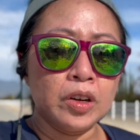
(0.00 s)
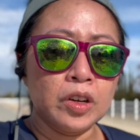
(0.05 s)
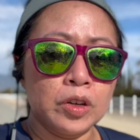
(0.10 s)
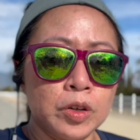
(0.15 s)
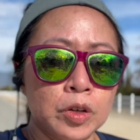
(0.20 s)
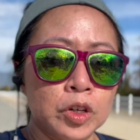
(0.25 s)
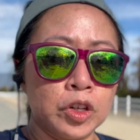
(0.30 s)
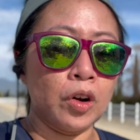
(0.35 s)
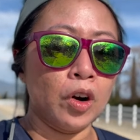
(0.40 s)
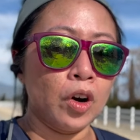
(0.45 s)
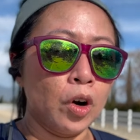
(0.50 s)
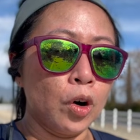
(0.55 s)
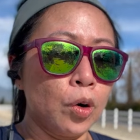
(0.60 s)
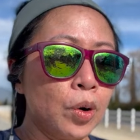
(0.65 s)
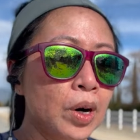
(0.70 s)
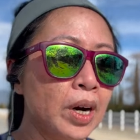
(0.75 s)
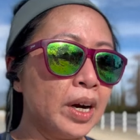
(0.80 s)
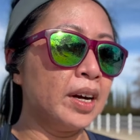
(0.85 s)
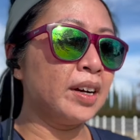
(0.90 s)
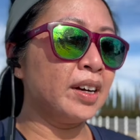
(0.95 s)
So
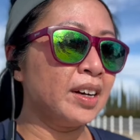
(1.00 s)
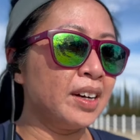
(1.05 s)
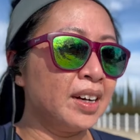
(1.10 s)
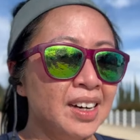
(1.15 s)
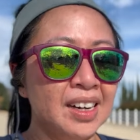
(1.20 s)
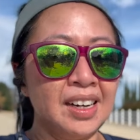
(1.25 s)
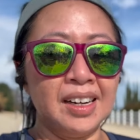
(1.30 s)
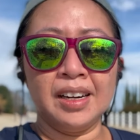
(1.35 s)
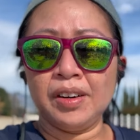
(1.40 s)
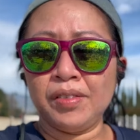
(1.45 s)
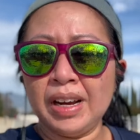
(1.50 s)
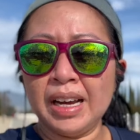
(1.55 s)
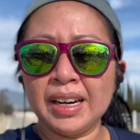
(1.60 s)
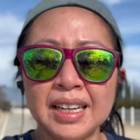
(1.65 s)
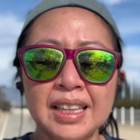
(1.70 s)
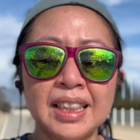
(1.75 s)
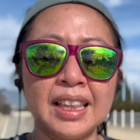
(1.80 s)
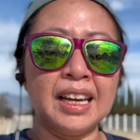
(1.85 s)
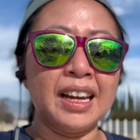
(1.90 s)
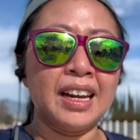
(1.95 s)
if
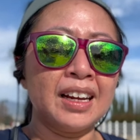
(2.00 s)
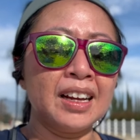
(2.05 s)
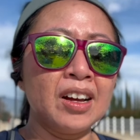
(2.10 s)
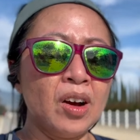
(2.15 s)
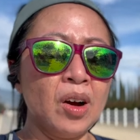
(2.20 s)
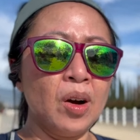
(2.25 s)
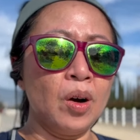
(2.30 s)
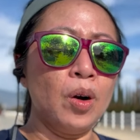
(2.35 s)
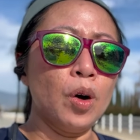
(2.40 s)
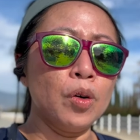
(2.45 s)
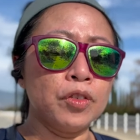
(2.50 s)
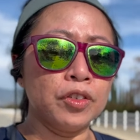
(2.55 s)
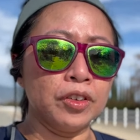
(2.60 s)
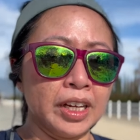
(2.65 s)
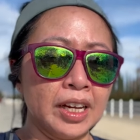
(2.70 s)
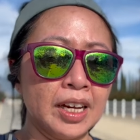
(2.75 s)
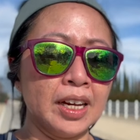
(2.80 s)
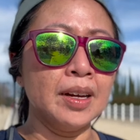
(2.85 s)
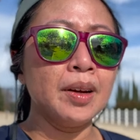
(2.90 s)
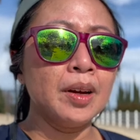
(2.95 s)
anything,
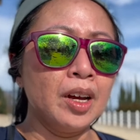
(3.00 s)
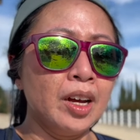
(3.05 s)
hopefully